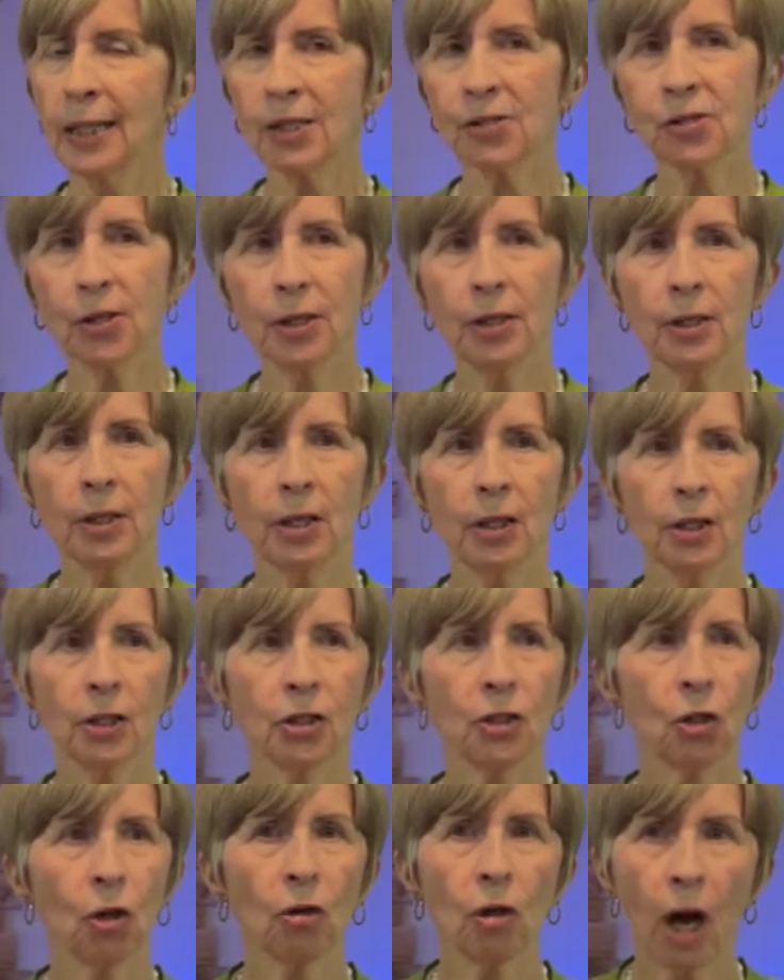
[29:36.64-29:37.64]
And
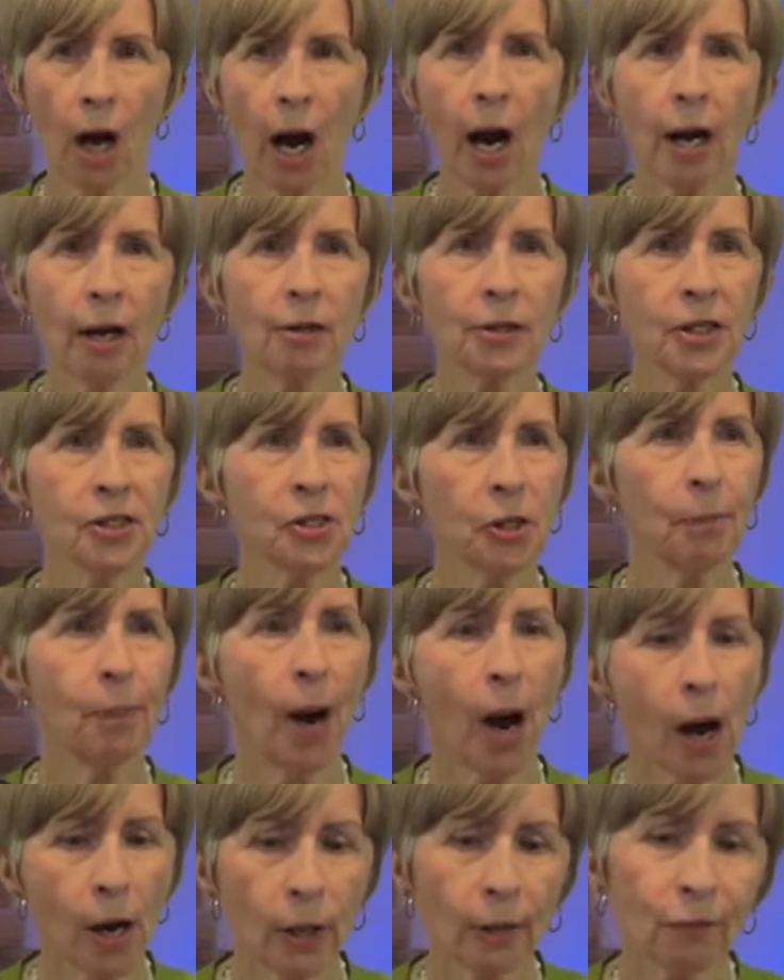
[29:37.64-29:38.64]
listen, your heart
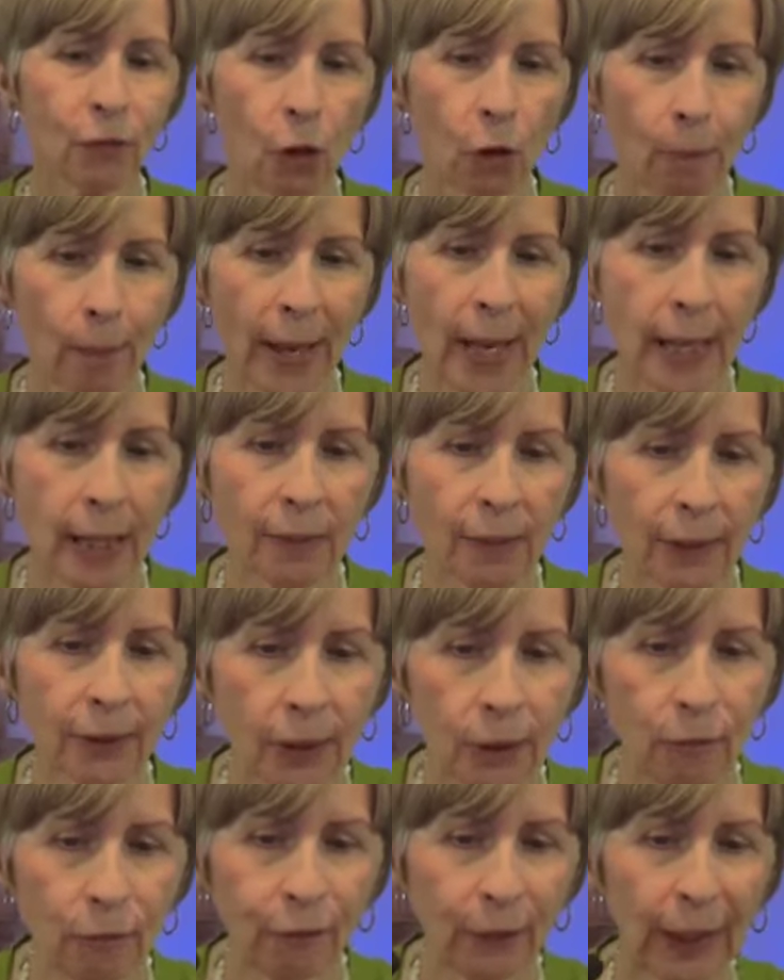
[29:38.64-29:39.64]
is a part of your
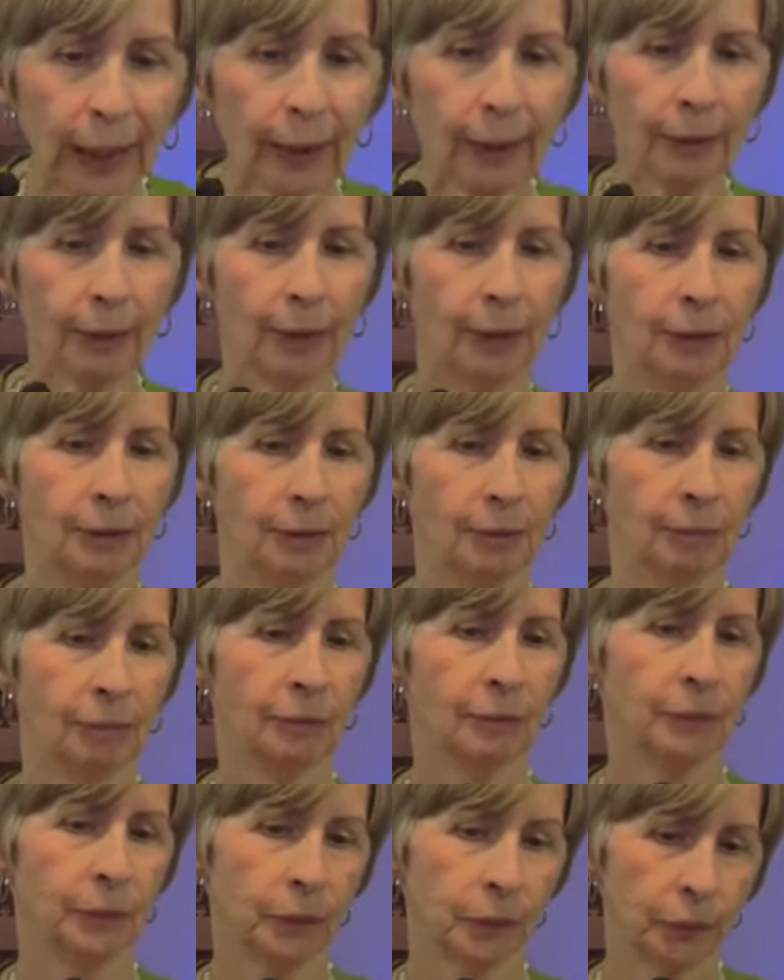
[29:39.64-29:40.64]
being that can feel.
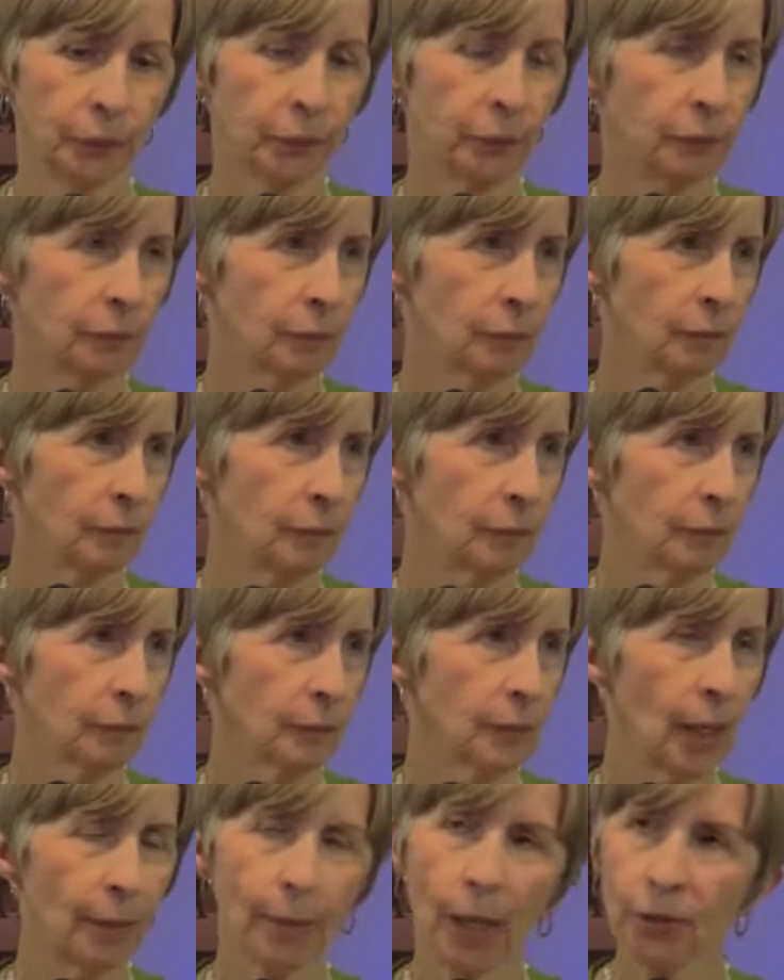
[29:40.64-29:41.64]
Right.
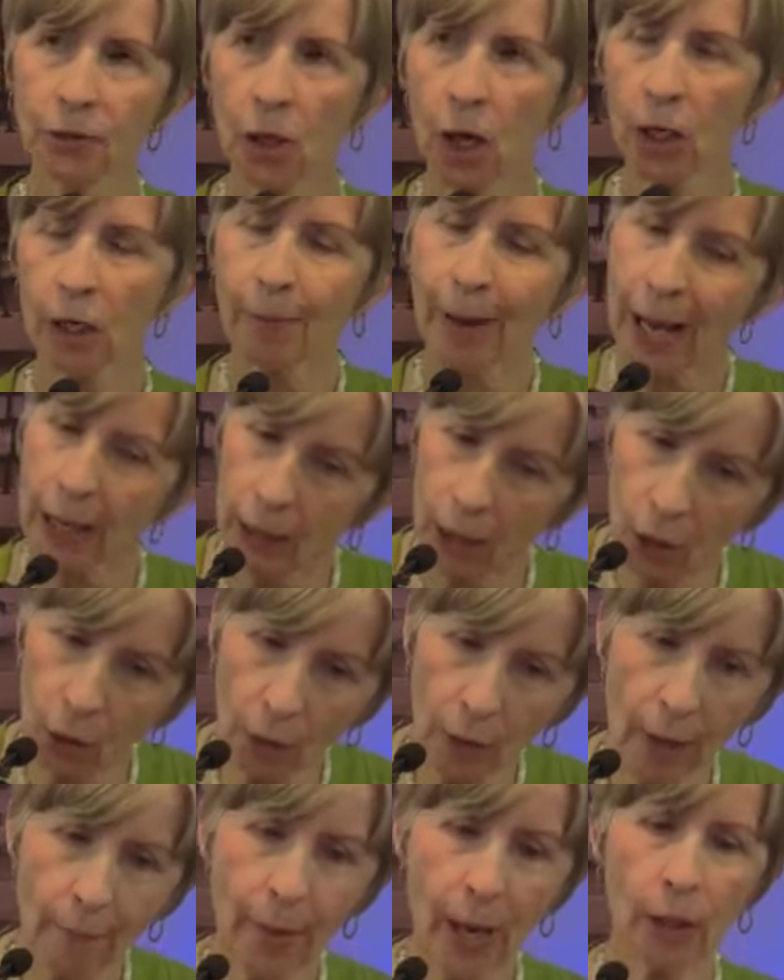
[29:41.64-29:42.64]
Now, I'm not talking
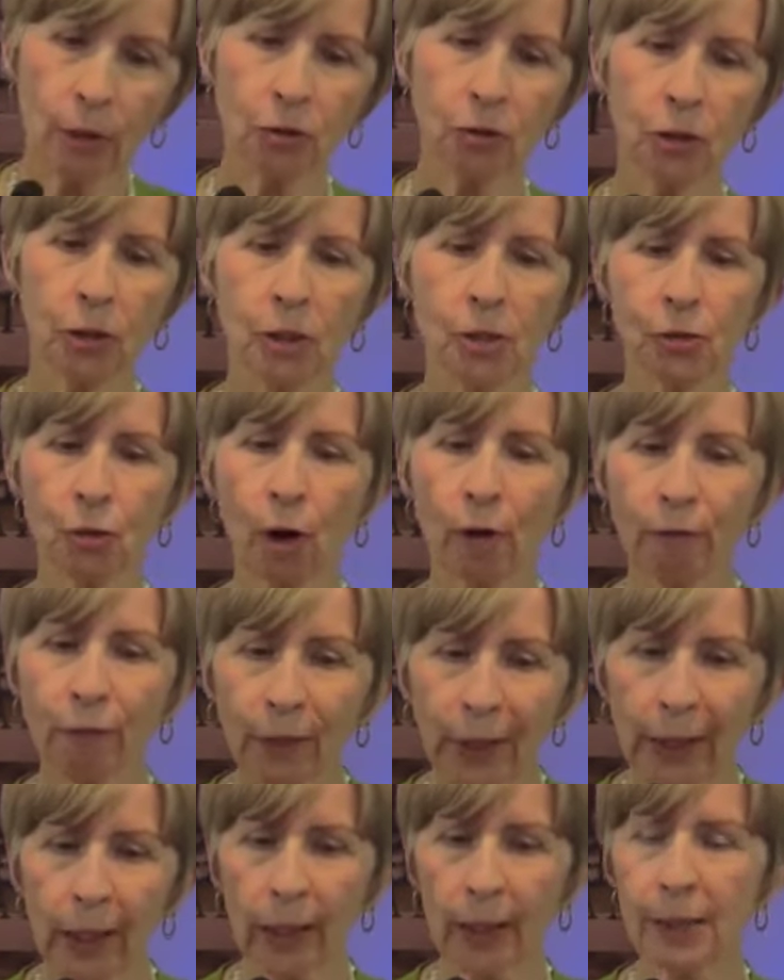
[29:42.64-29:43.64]
about lower emotions
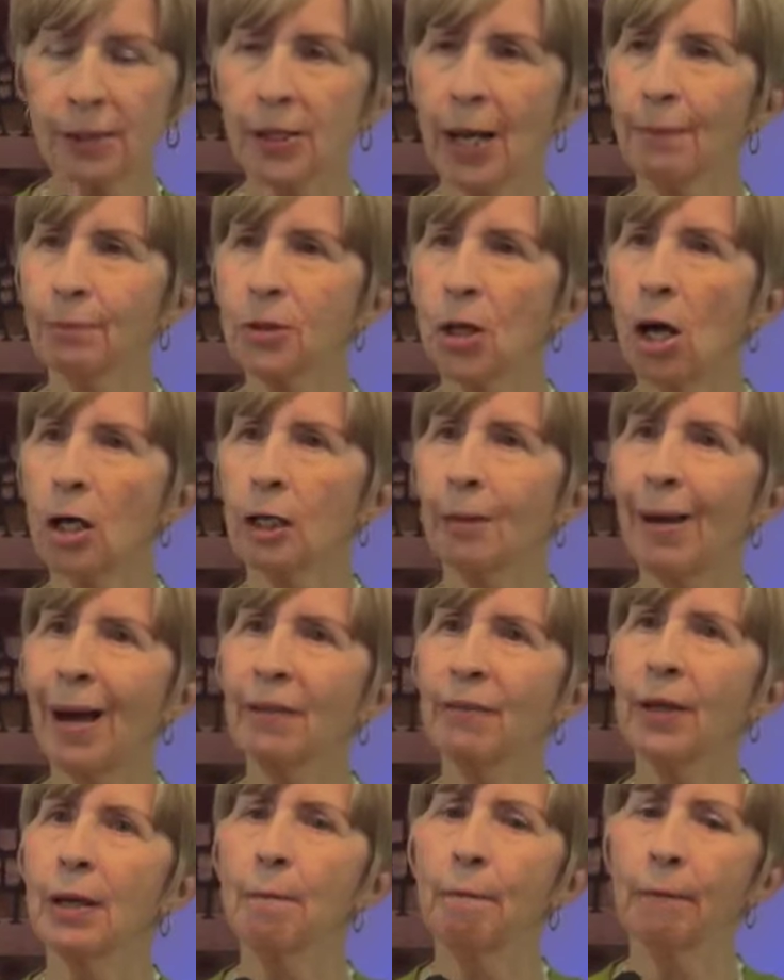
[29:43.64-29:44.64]
or feelings. I'm
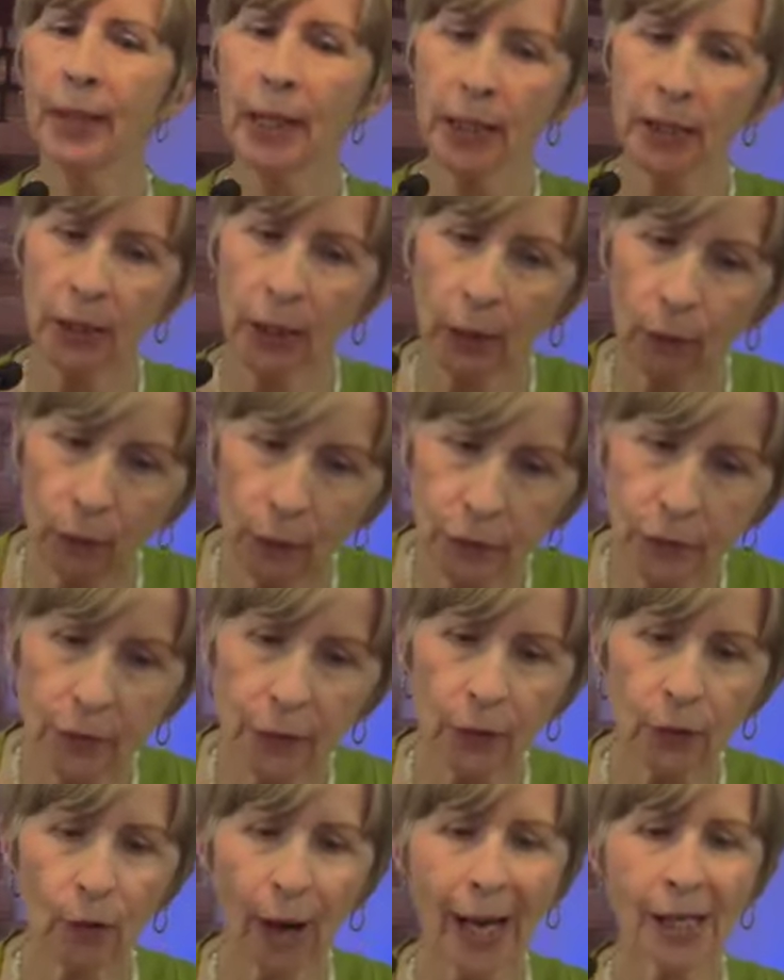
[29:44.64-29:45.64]
talking about them being
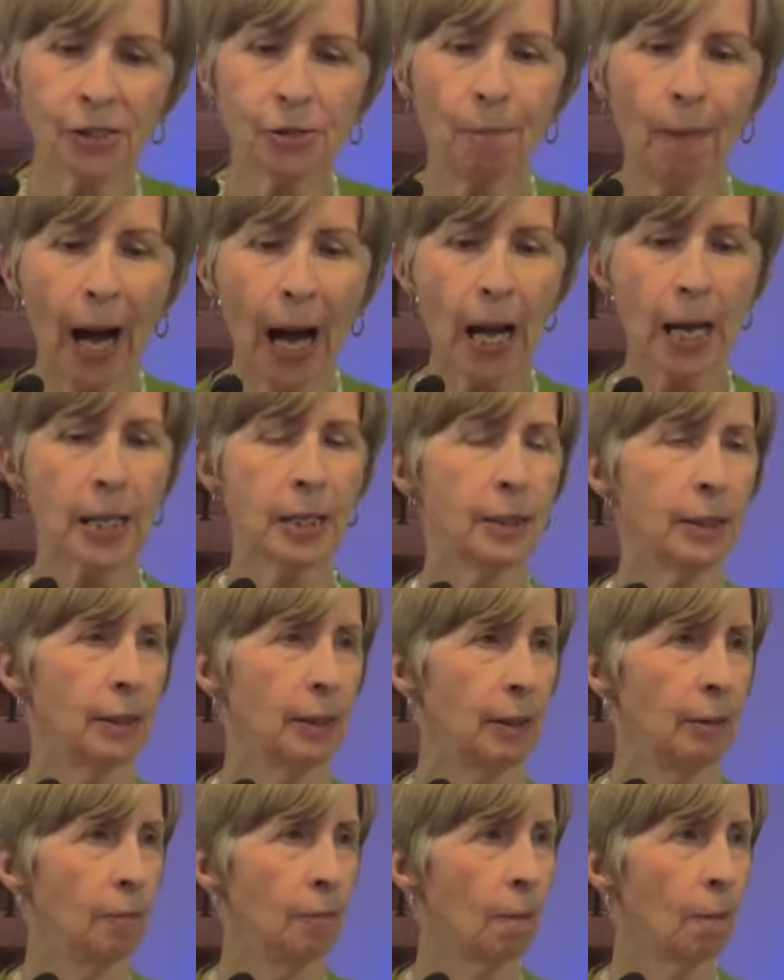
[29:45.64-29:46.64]
yielded to the Christ
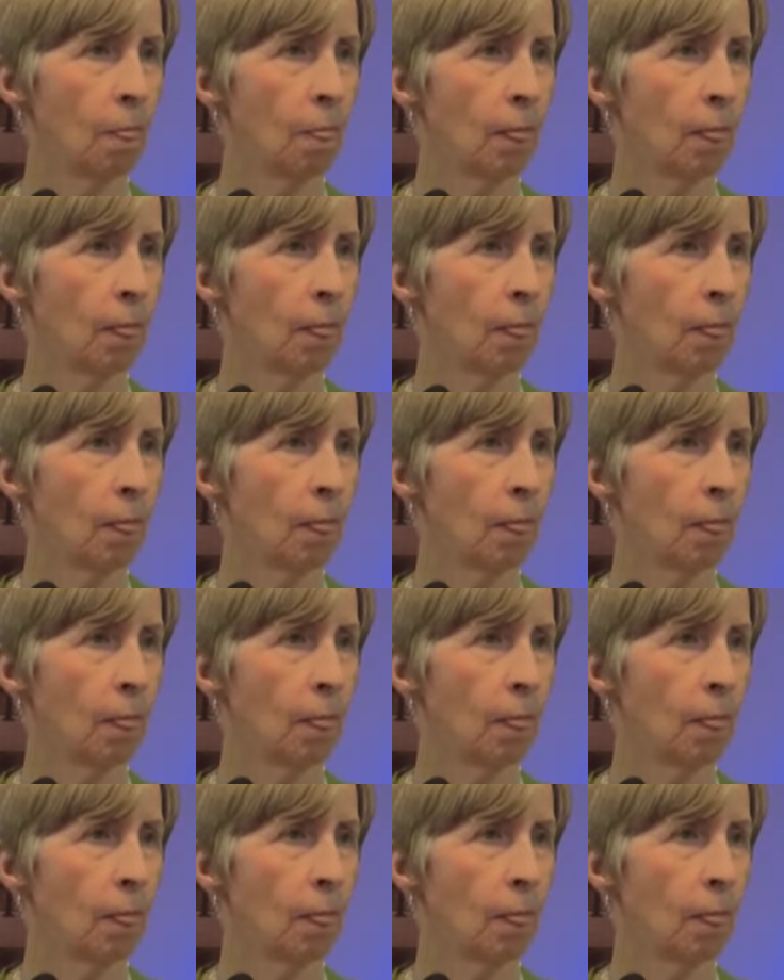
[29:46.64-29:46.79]
mind.